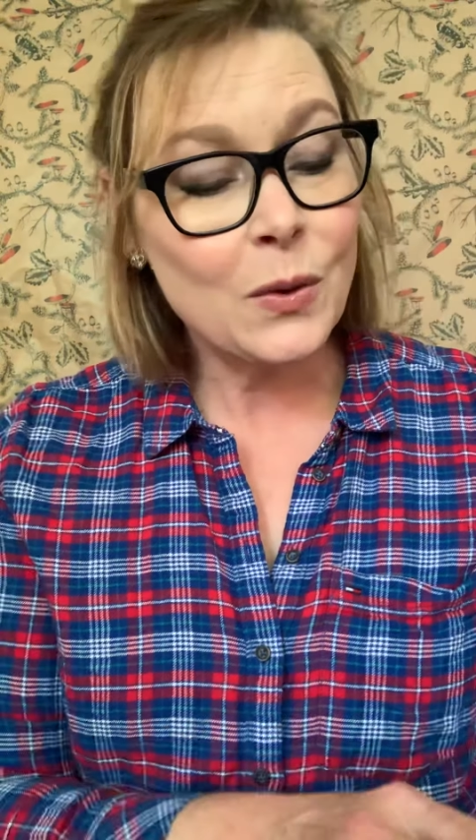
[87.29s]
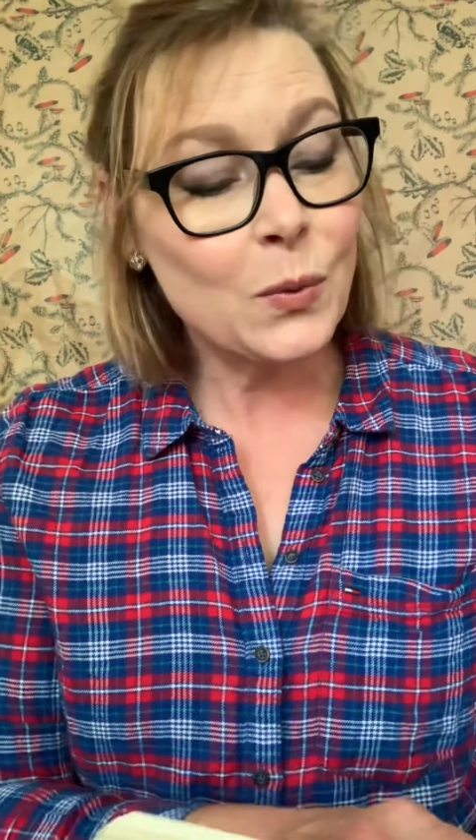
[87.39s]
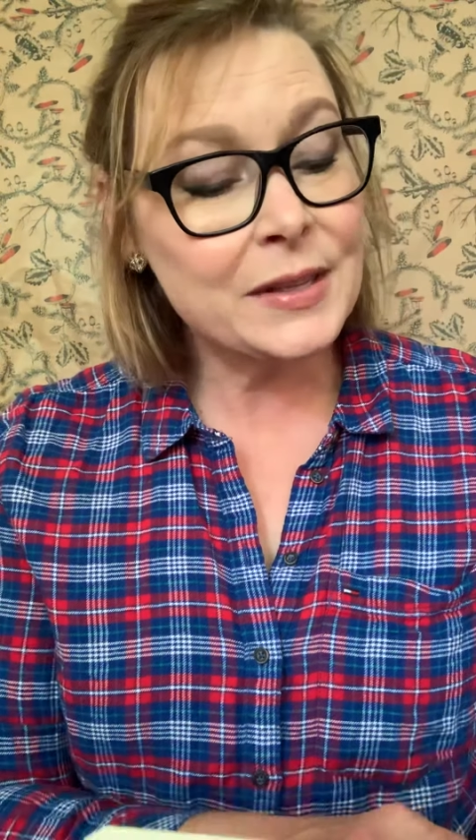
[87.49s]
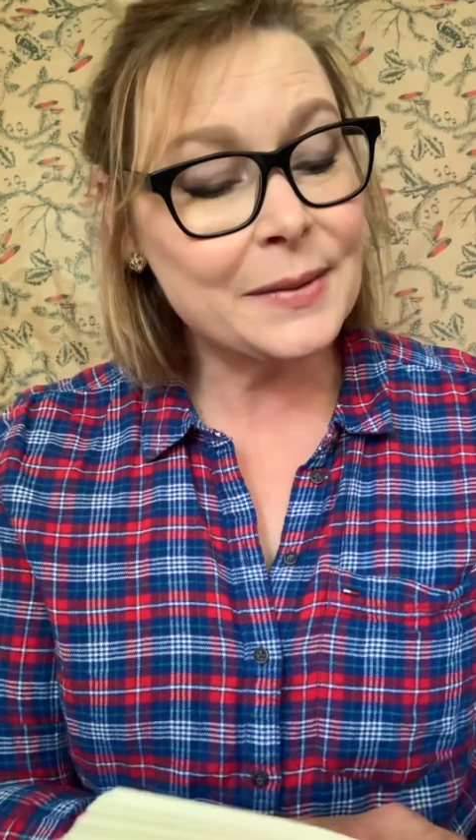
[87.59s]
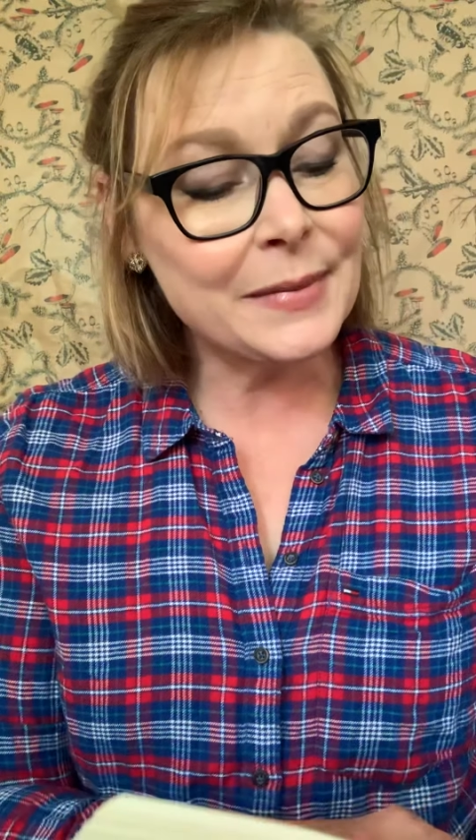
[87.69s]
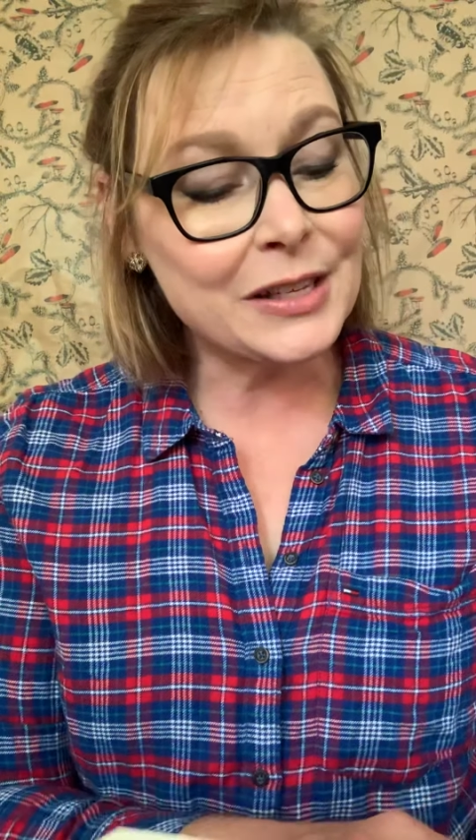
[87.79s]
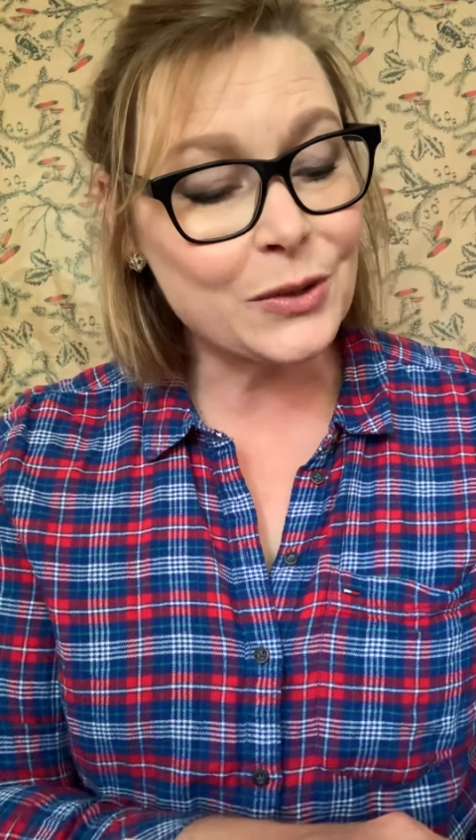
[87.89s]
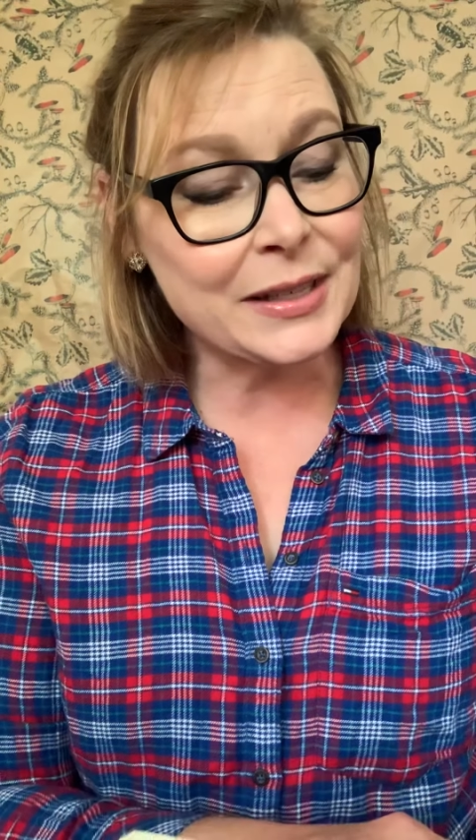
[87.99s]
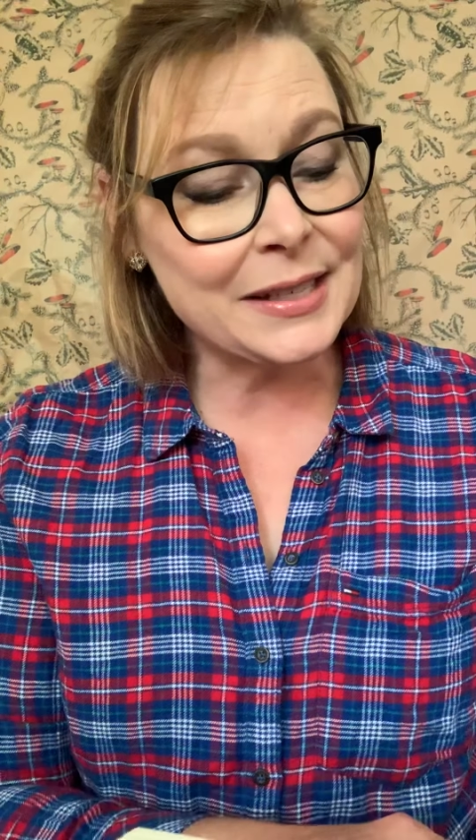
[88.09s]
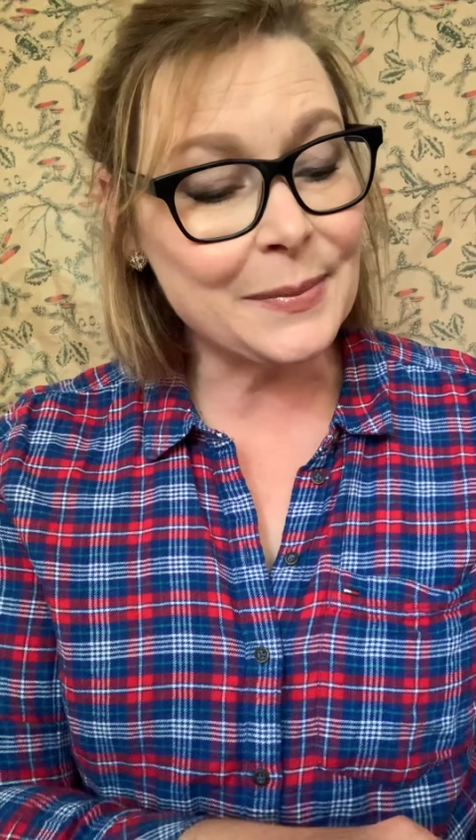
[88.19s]
was a
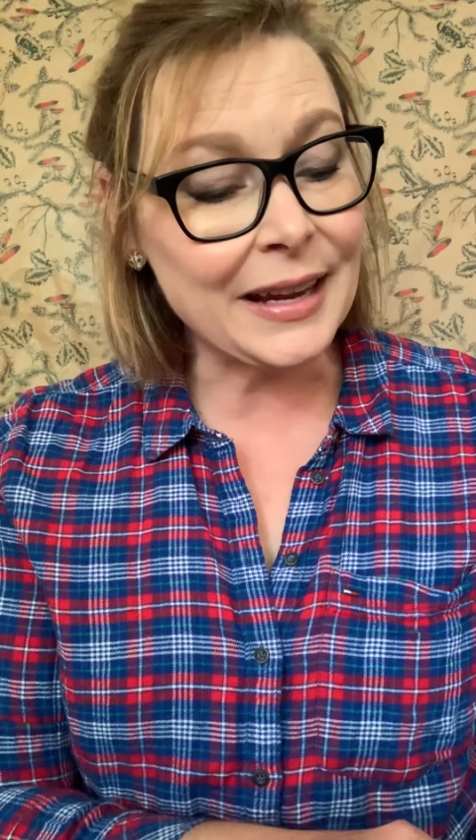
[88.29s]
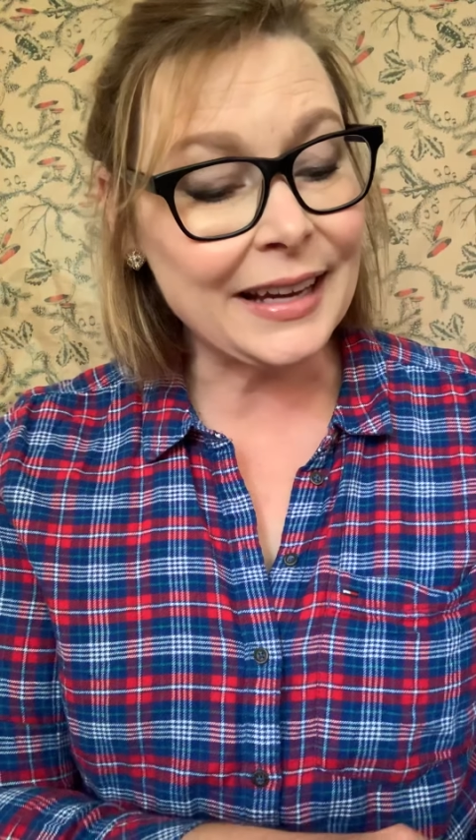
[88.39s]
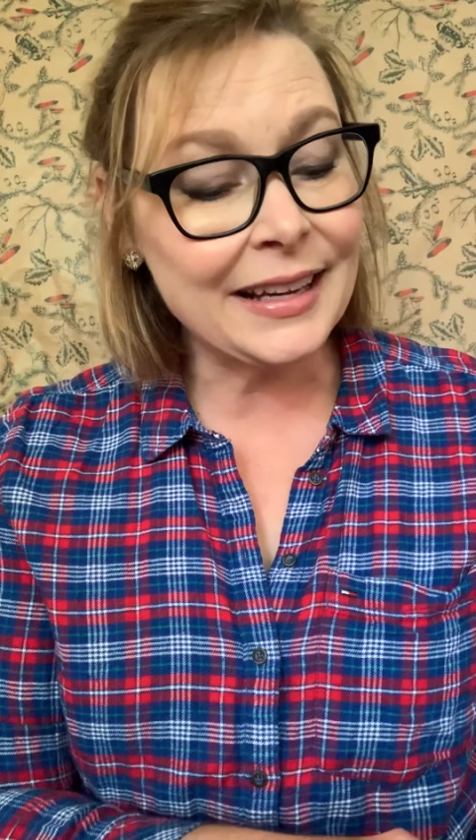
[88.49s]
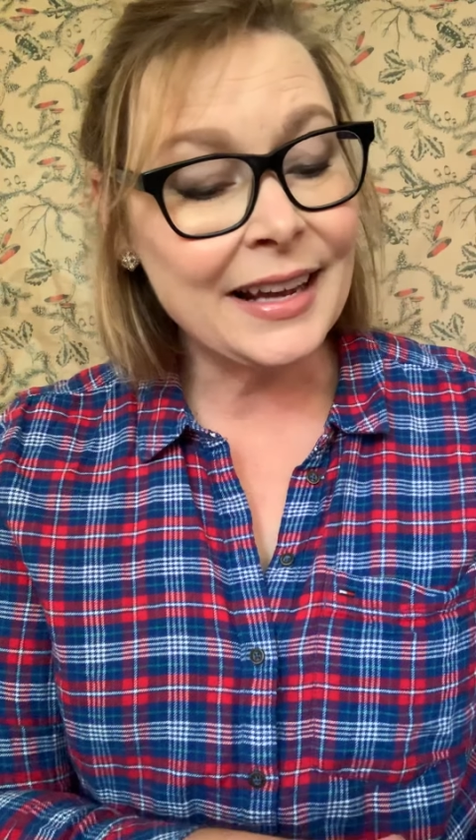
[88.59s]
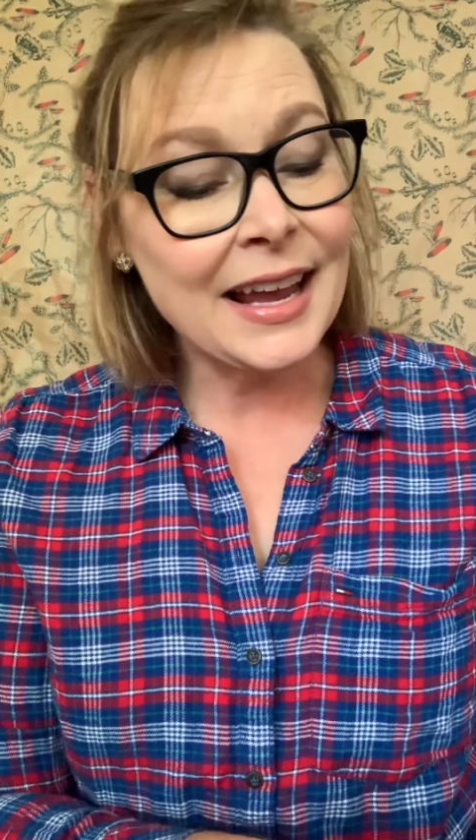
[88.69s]
mystery to me,